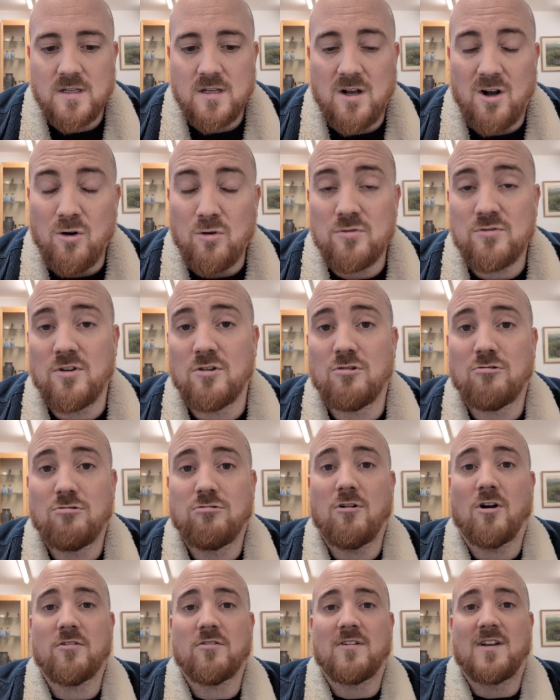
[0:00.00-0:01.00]
Also,
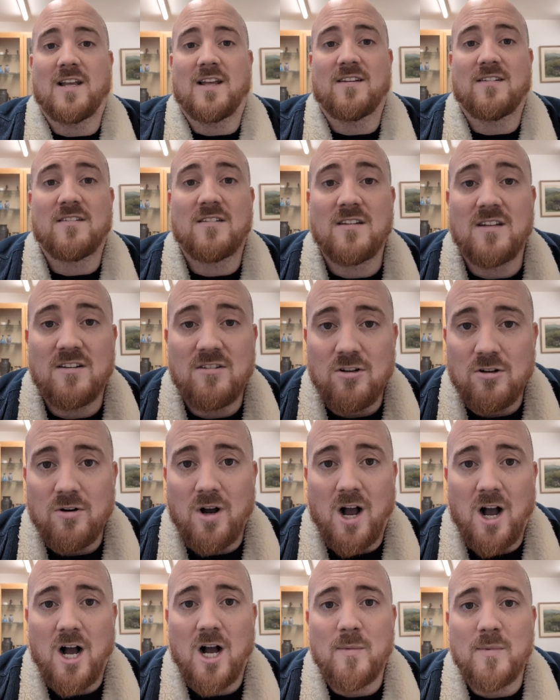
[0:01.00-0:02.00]
cross list. There's no
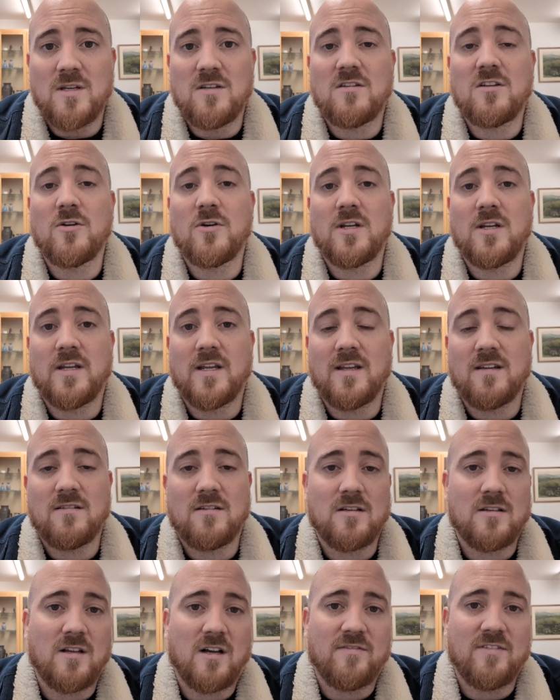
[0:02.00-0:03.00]
harm in doing this.
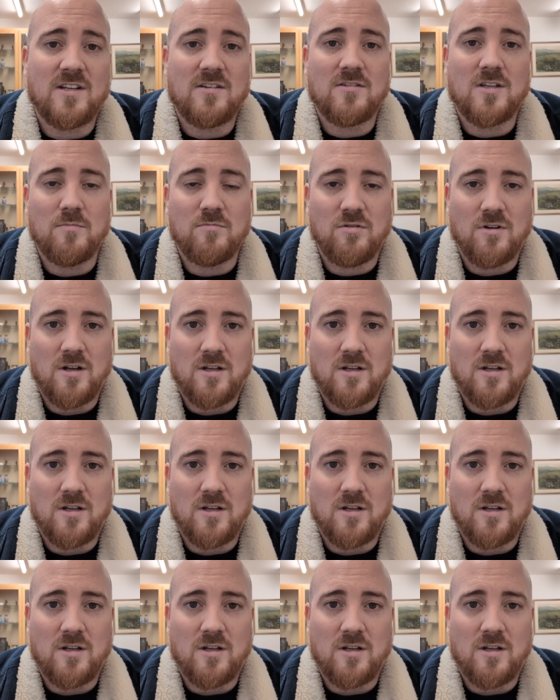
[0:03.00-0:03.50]
I think some